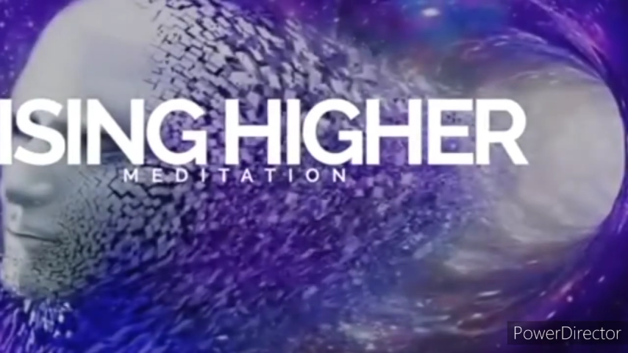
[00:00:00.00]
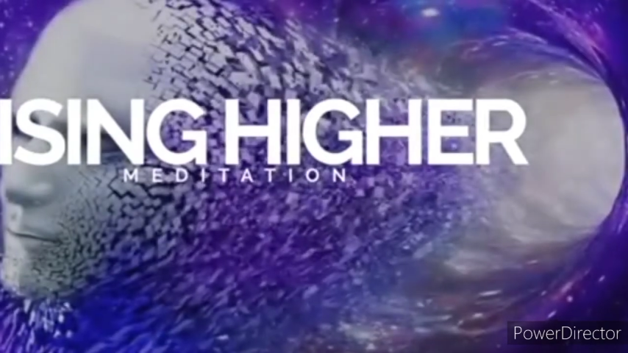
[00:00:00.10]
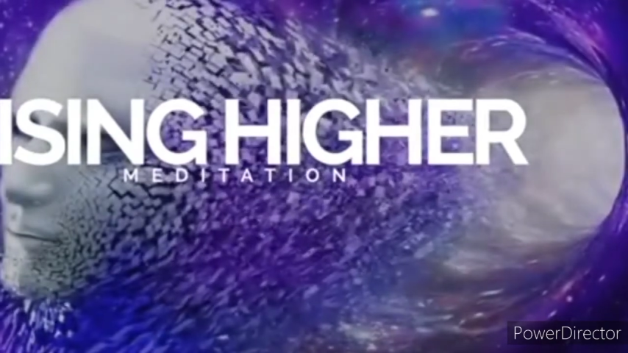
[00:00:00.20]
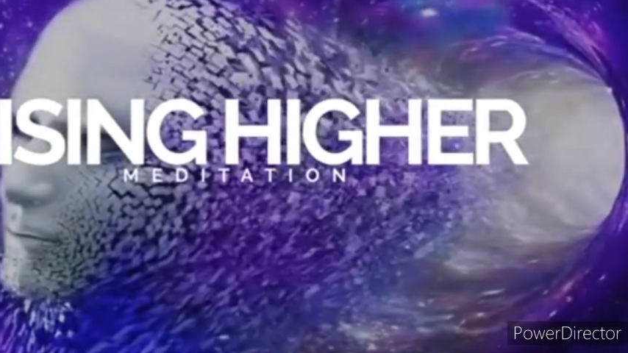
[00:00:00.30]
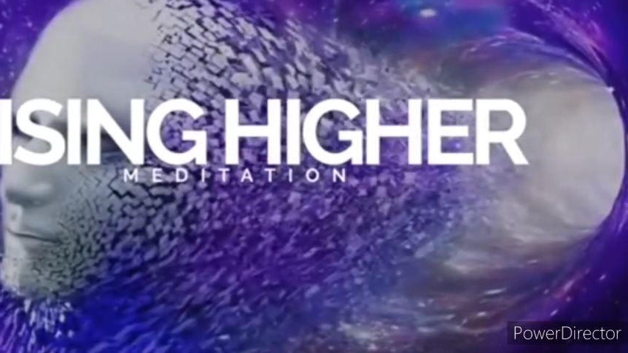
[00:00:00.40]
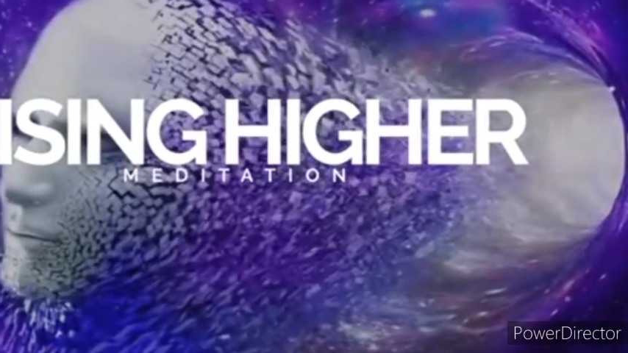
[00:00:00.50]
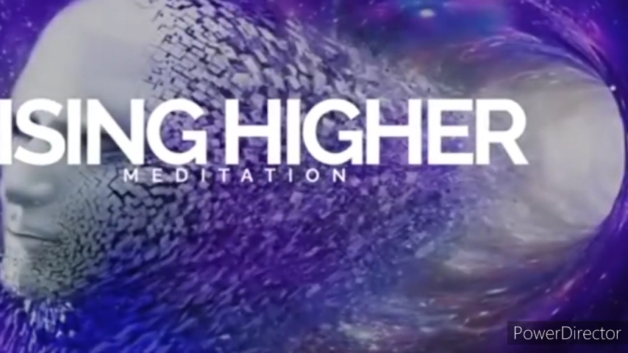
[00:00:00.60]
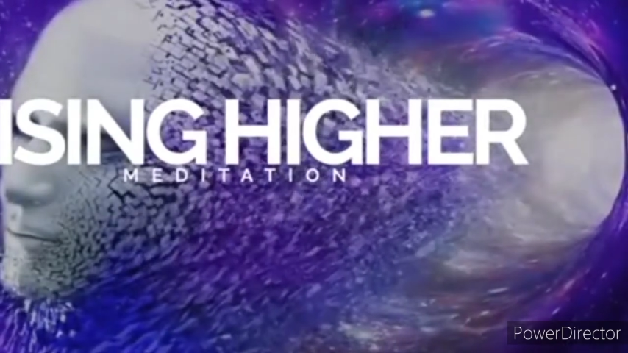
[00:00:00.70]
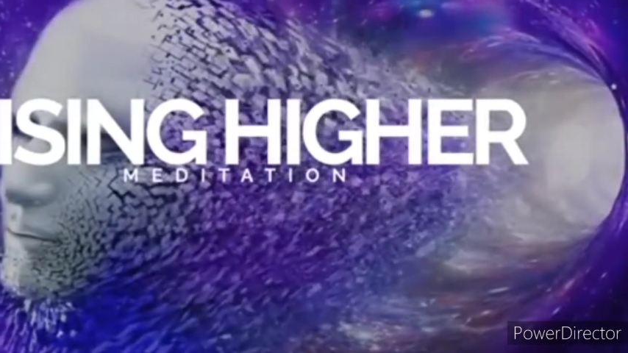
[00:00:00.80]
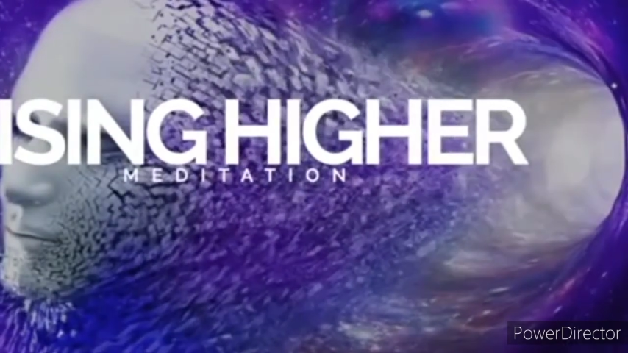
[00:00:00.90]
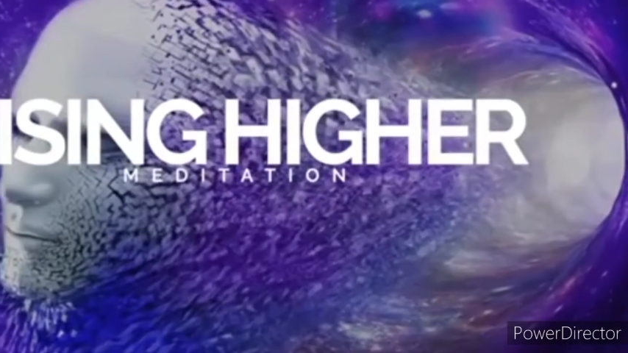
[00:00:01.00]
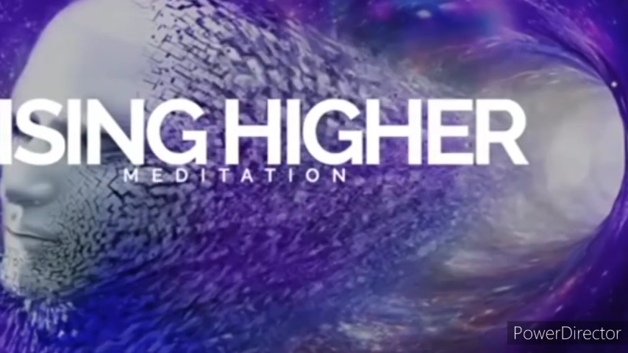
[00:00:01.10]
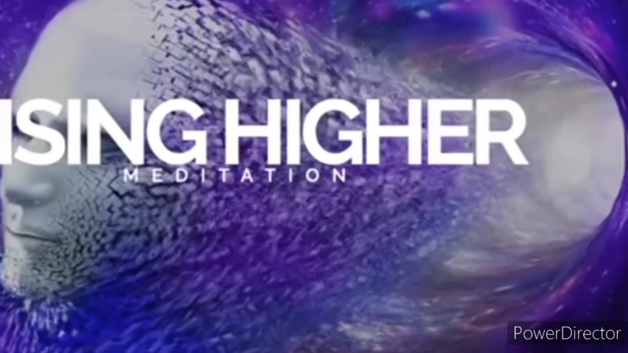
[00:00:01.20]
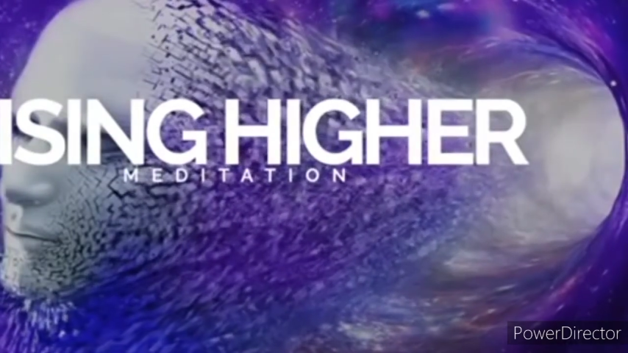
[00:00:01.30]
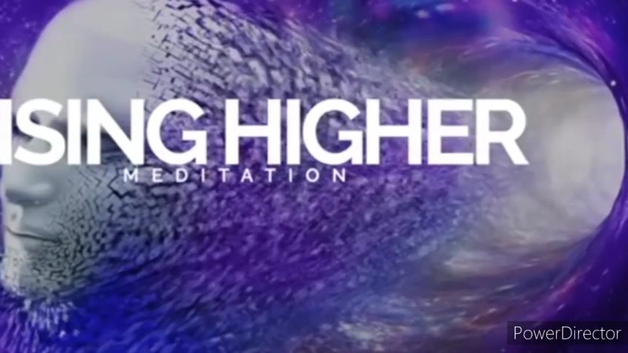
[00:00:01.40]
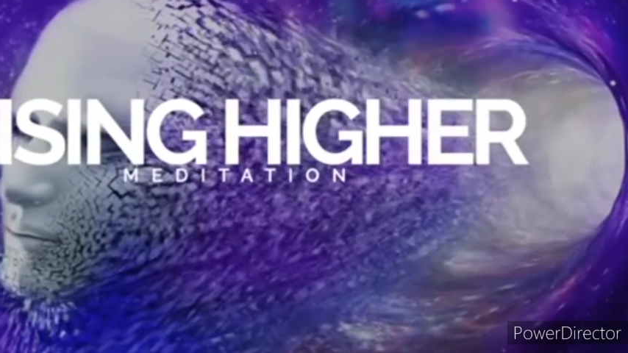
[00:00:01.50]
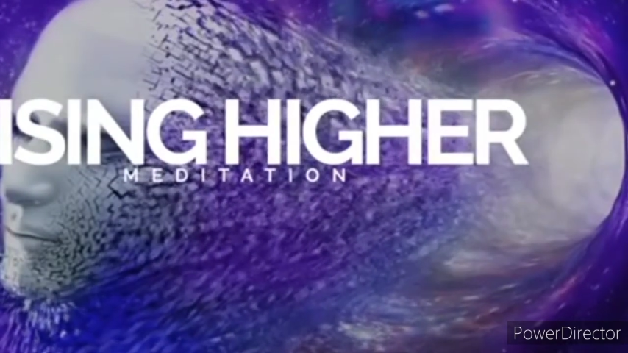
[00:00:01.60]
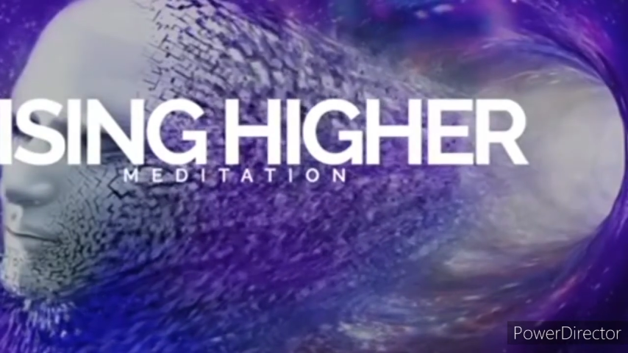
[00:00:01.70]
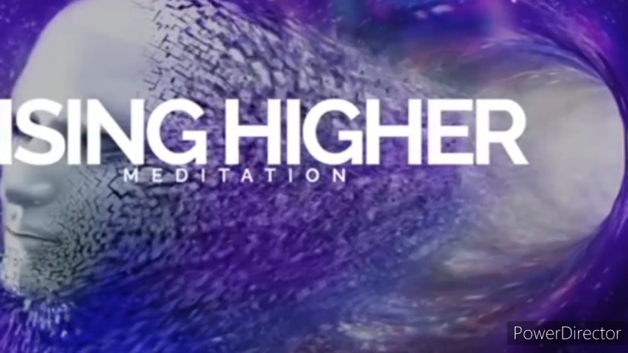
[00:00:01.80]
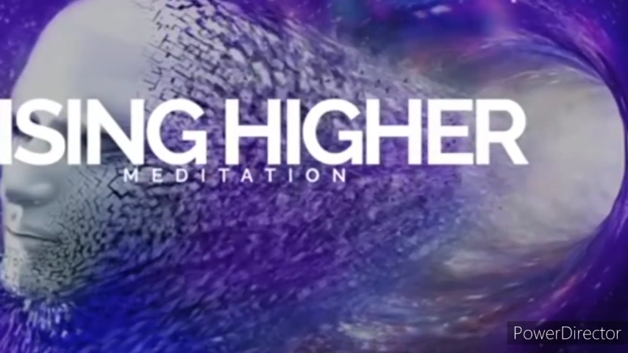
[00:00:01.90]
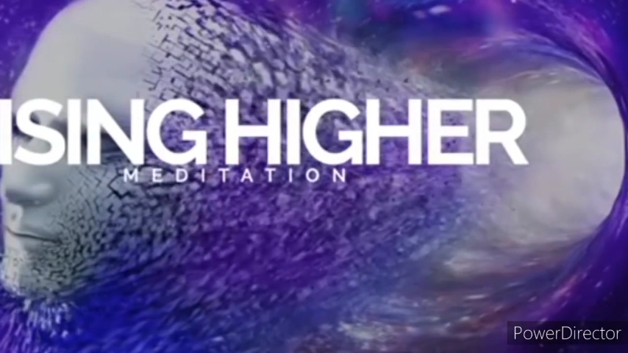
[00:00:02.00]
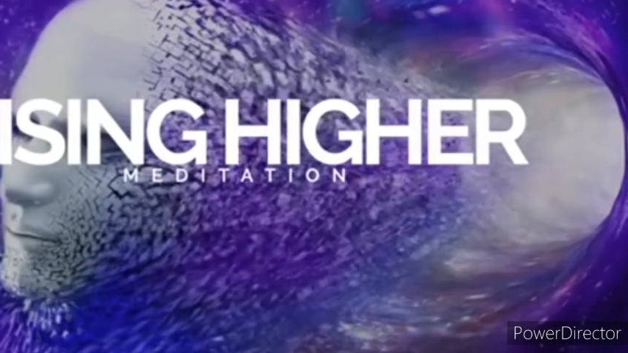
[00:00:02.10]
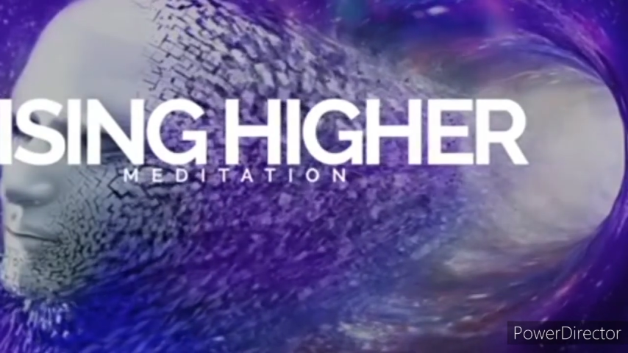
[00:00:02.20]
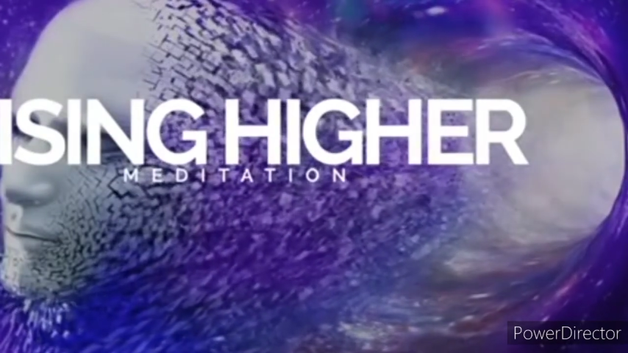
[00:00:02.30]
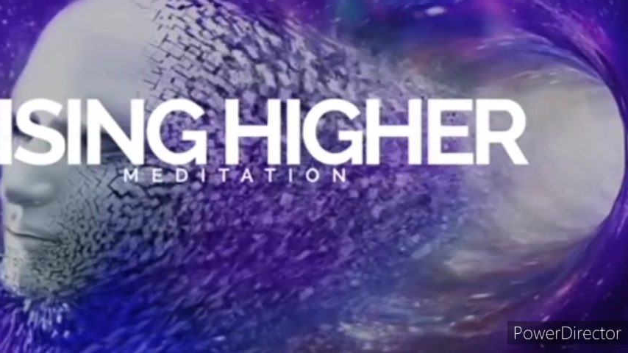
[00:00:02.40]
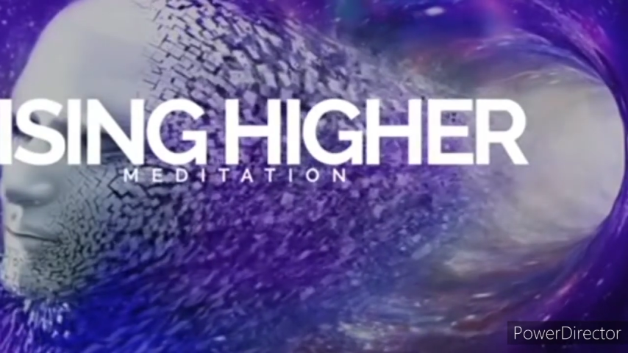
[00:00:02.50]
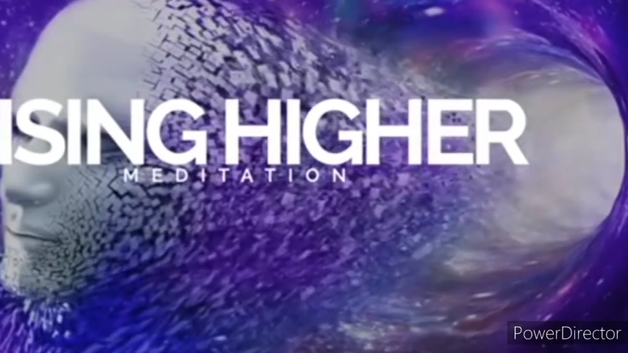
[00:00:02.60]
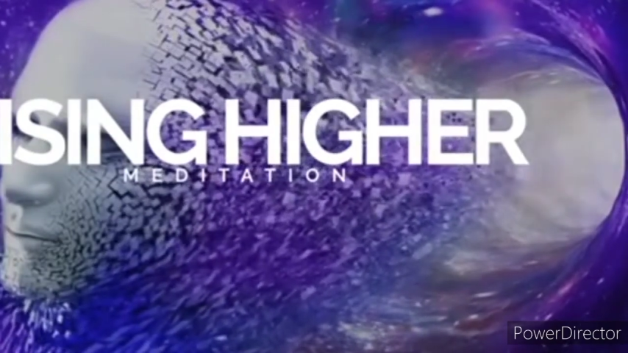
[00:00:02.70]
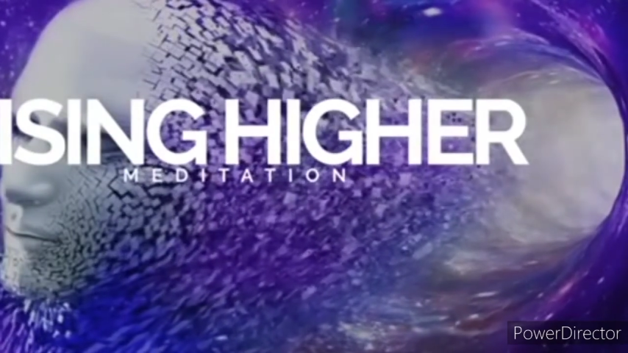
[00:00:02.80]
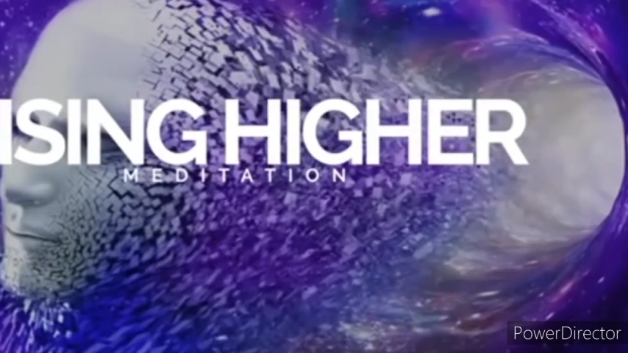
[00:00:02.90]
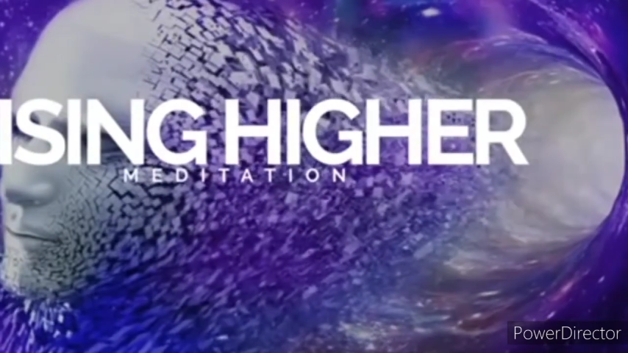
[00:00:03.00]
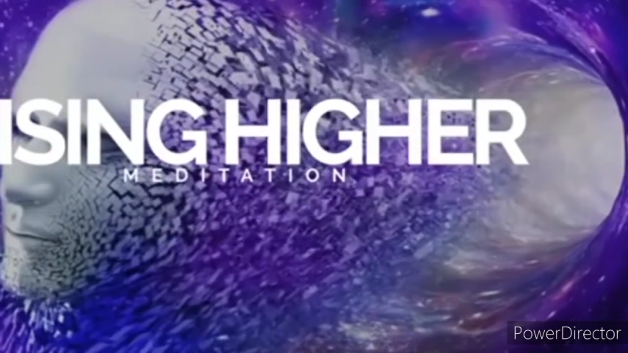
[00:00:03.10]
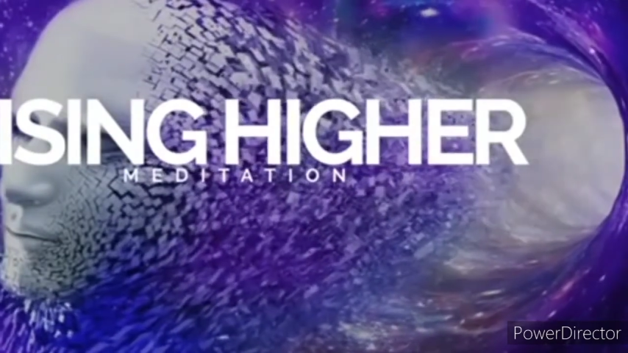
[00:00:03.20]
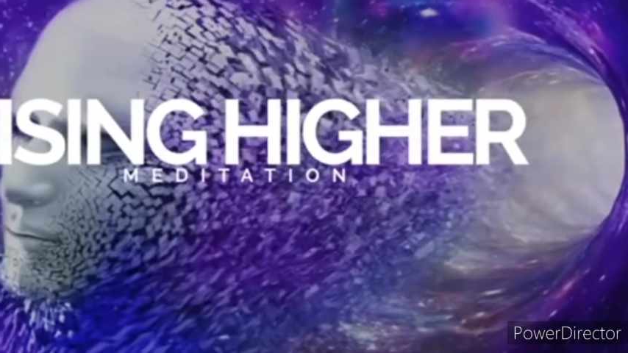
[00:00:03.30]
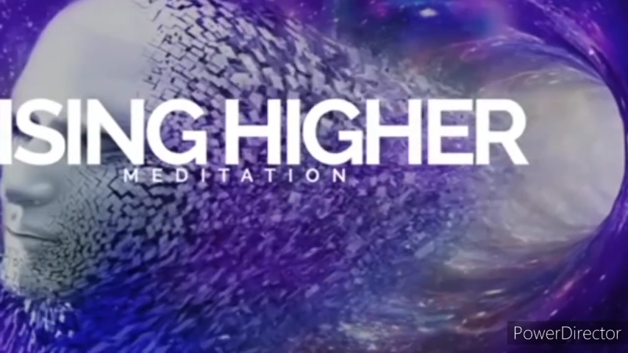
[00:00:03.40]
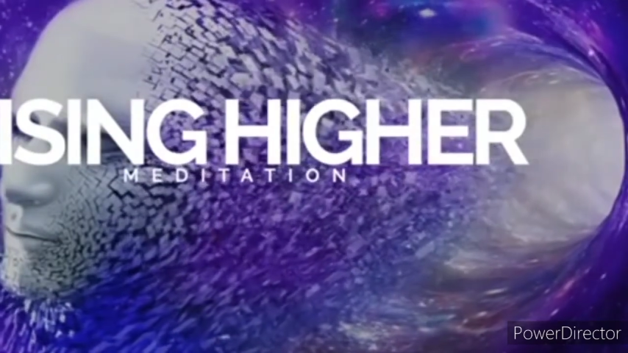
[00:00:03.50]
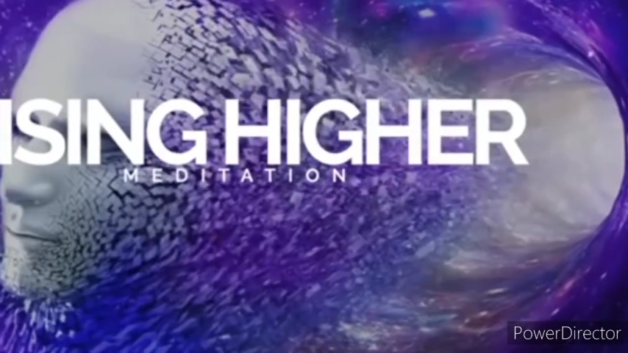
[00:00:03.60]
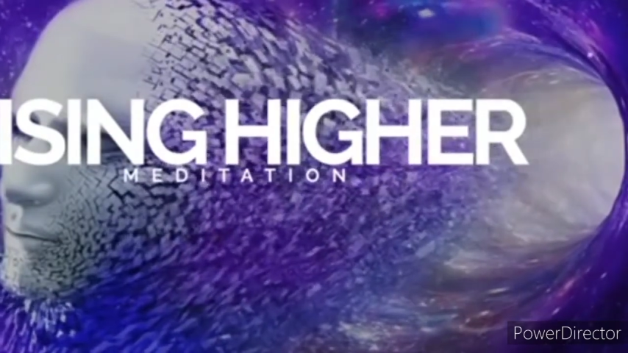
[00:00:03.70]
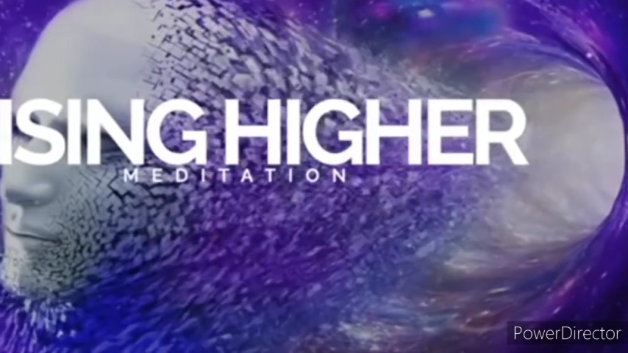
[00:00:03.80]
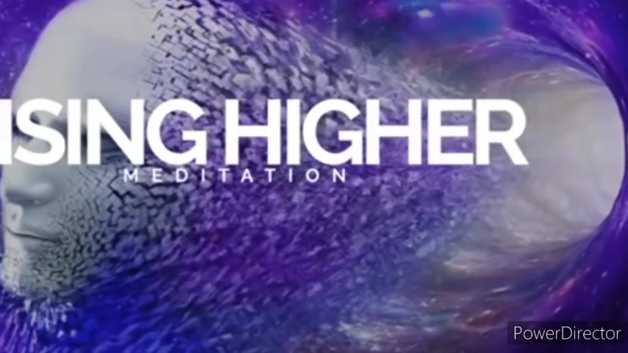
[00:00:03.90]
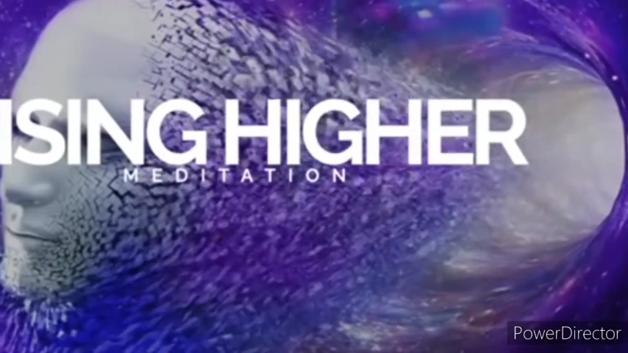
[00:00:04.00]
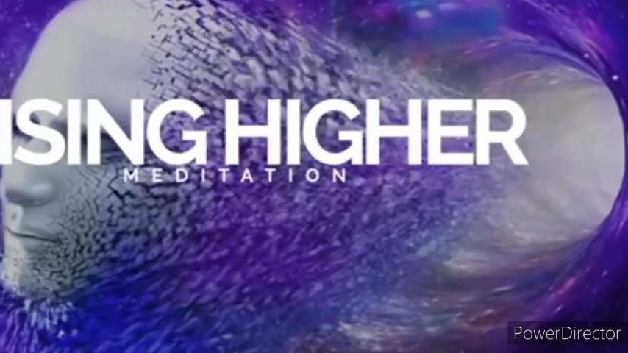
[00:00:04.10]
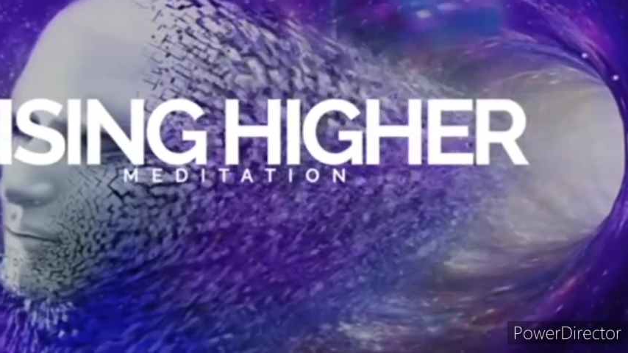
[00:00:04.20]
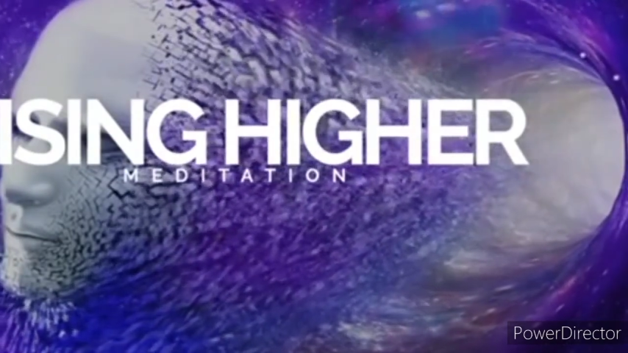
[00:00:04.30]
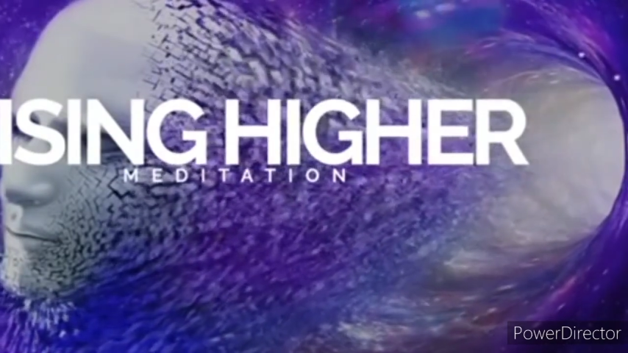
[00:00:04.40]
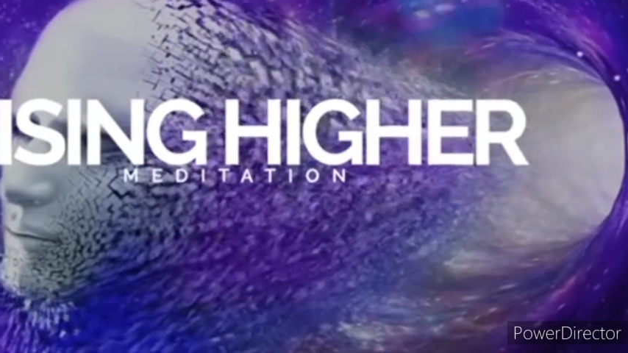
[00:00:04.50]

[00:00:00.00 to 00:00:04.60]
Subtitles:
Nobody's mouth can be seen.